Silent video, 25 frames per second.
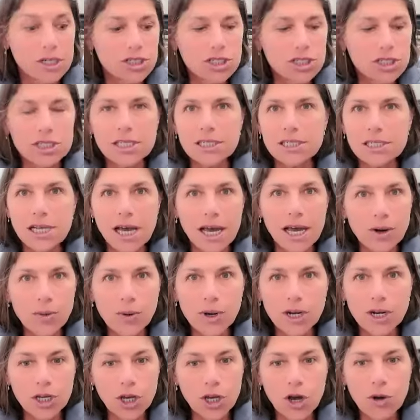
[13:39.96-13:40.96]
She says, I don't
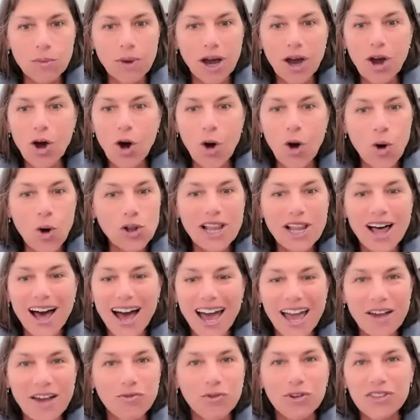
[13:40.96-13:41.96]
want to go my whole
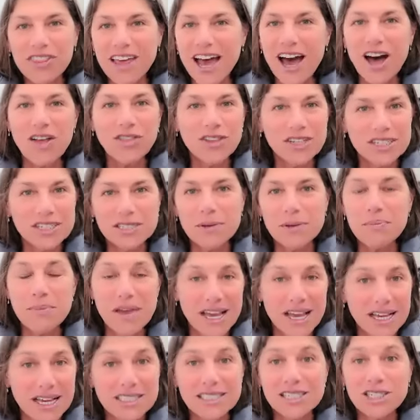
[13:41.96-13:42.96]
life without this
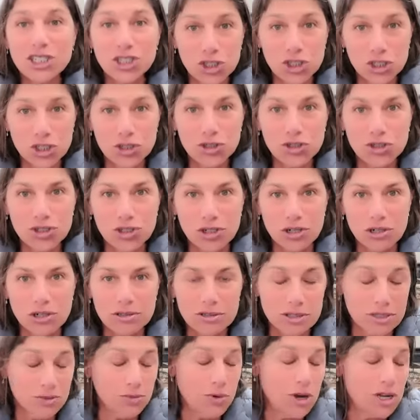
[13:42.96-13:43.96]
amazing juicer.
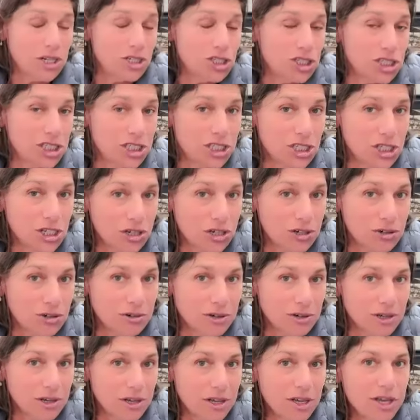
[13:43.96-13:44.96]
So what does she
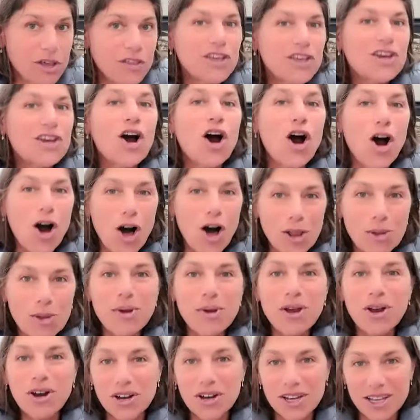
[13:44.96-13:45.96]
do? The
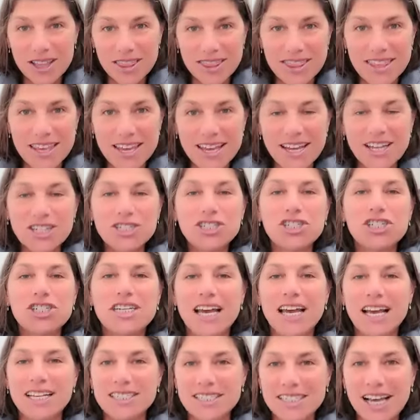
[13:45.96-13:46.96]
all-American thing. She
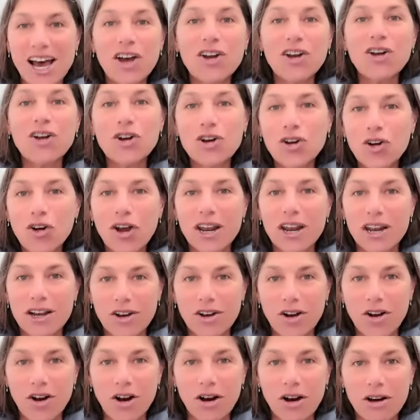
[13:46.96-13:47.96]
gets out her credit
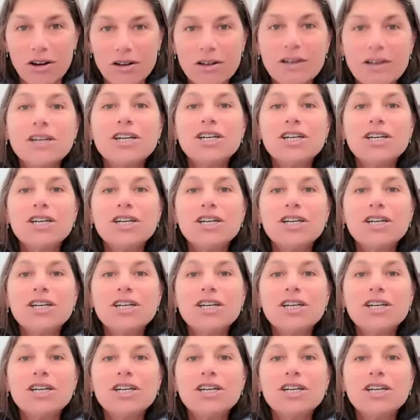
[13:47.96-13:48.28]
card.